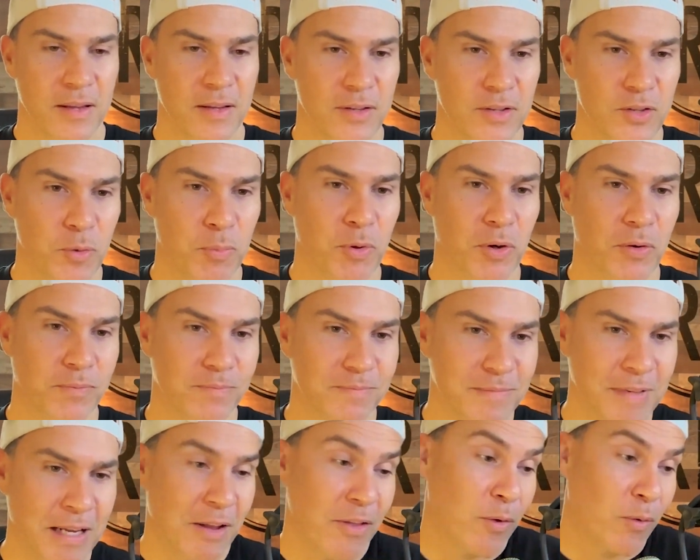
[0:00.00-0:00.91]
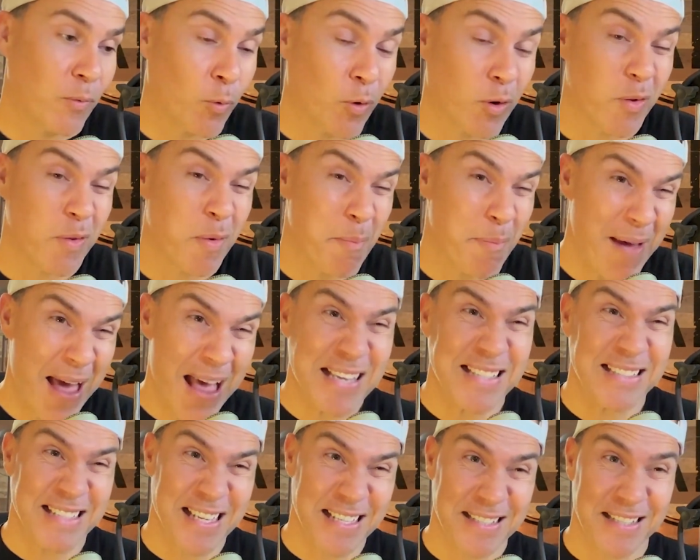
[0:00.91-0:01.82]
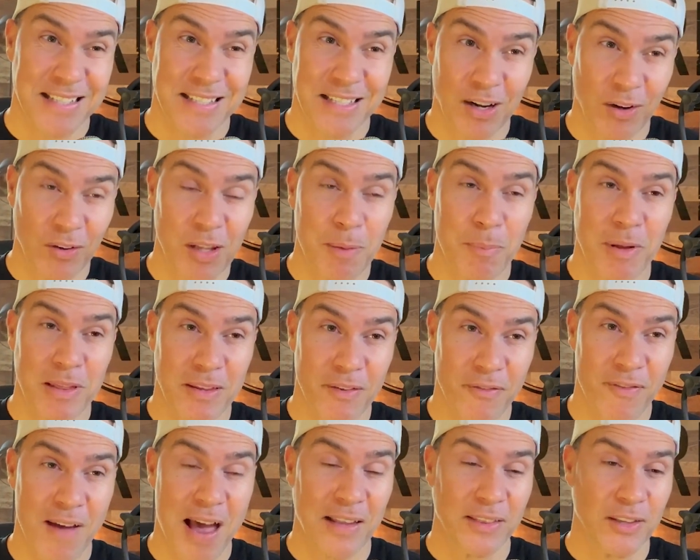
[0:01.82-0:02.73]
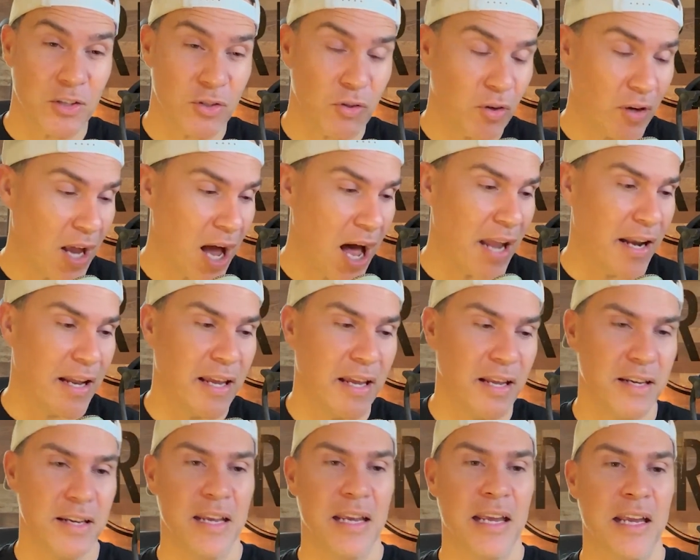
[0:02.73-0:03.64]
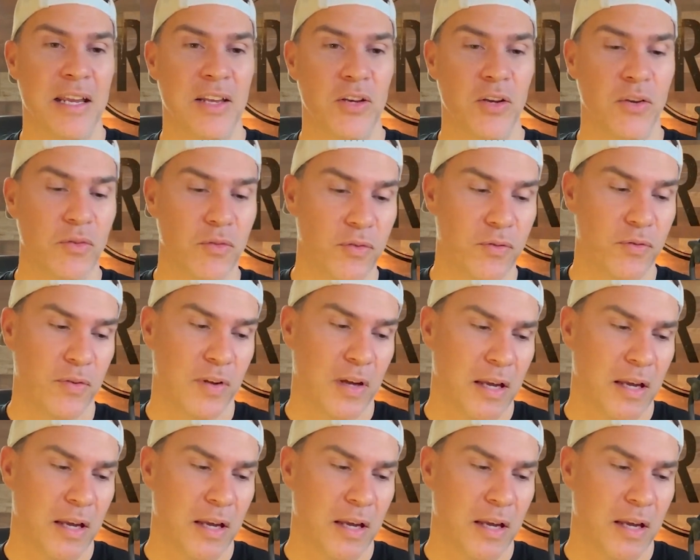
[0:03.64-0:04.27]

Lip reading: super, that weren't the best necessarily, but the fact that you got in and you've